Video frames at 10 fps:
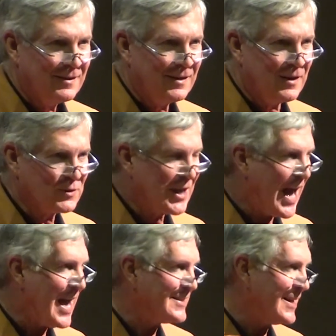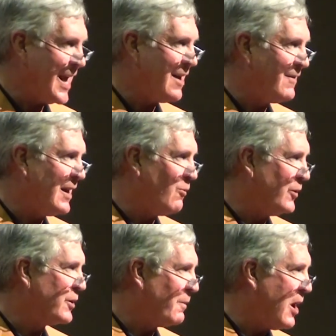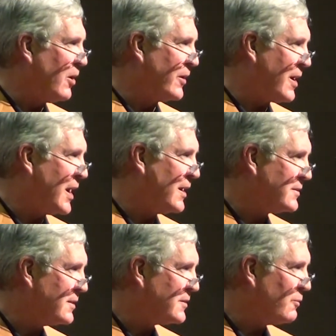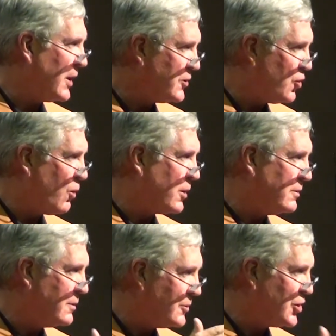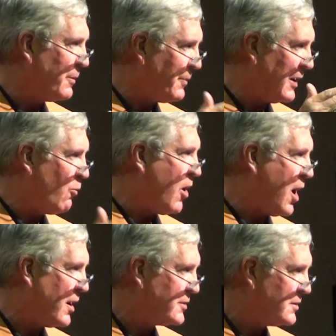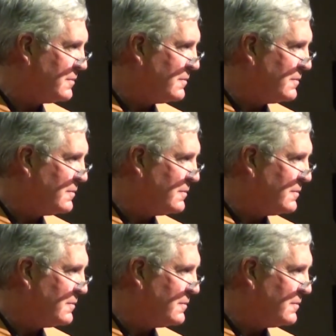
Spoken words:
And those guys that have it want the ball in their hands. It's the way Jordan Shipley was.